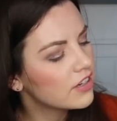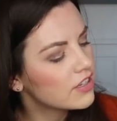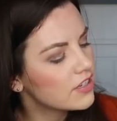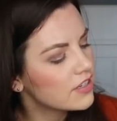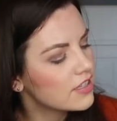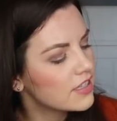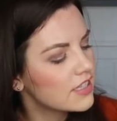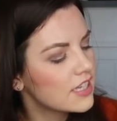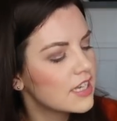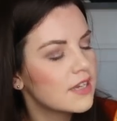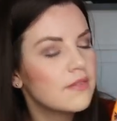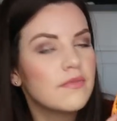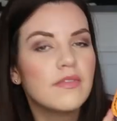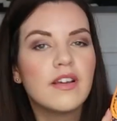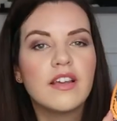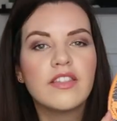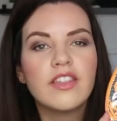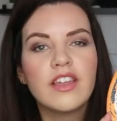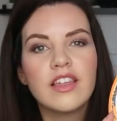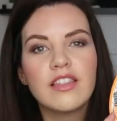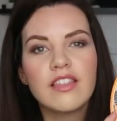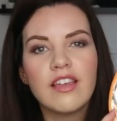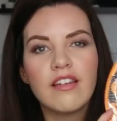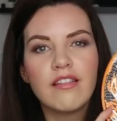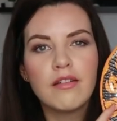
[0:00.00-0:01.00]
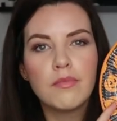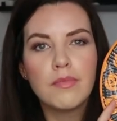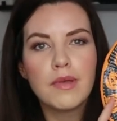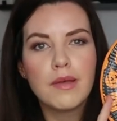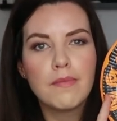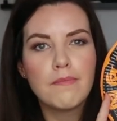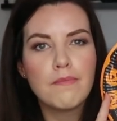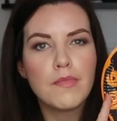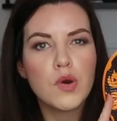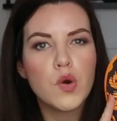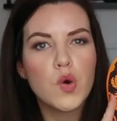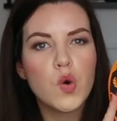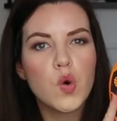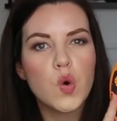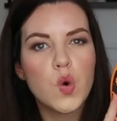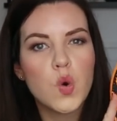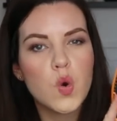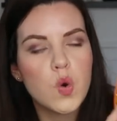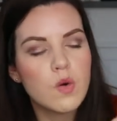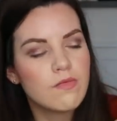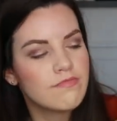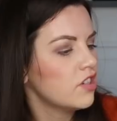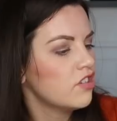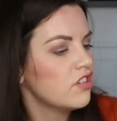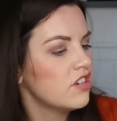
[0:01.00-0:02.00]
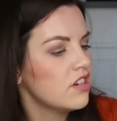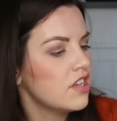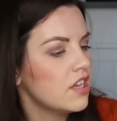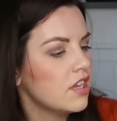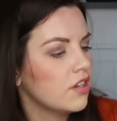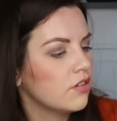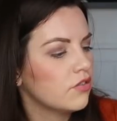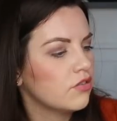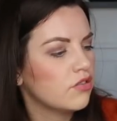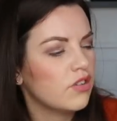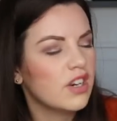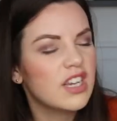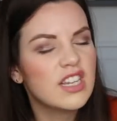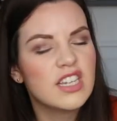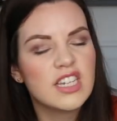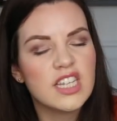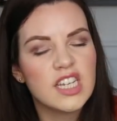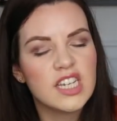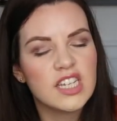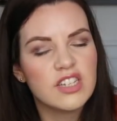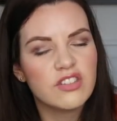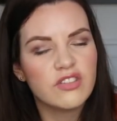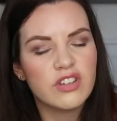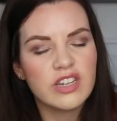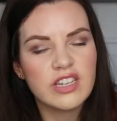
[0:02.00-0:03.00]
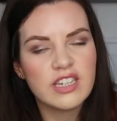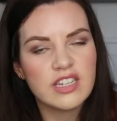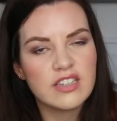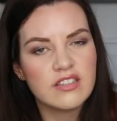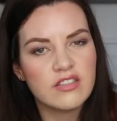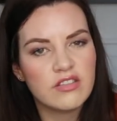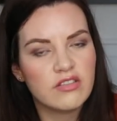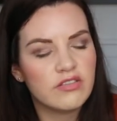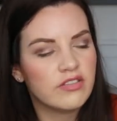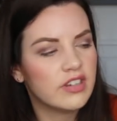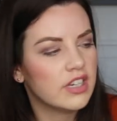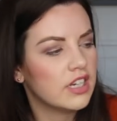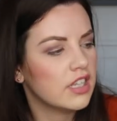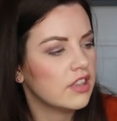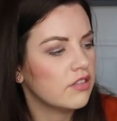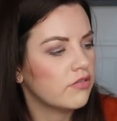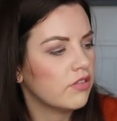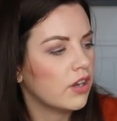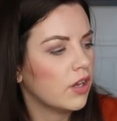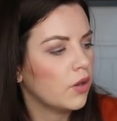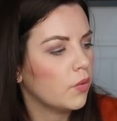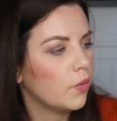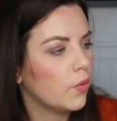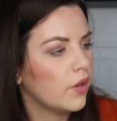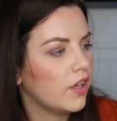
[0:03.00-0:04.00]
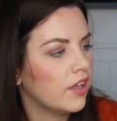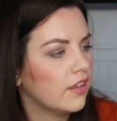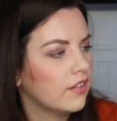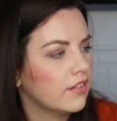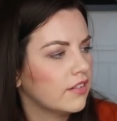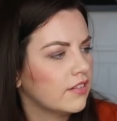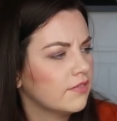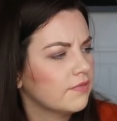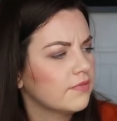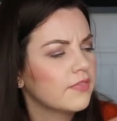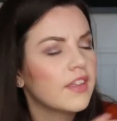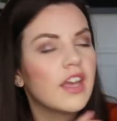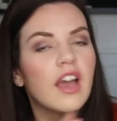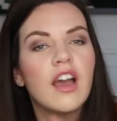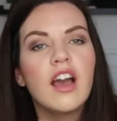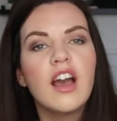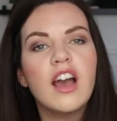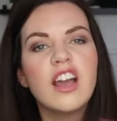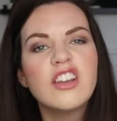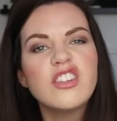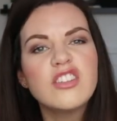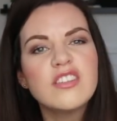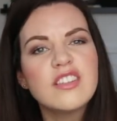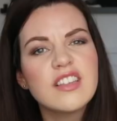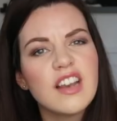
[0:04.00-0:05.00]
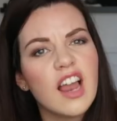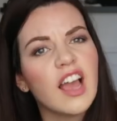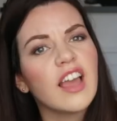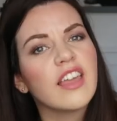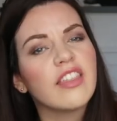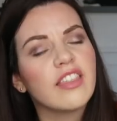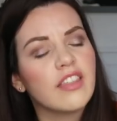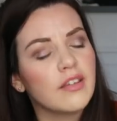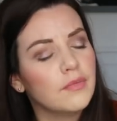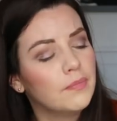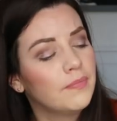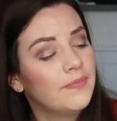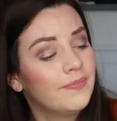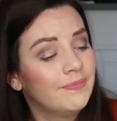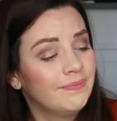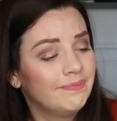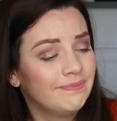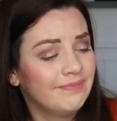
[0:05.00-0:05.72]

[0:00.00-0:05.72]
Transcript: know, I just think they're a bit more, I don't know, trendier. Trendy is not really the right word. I just like them.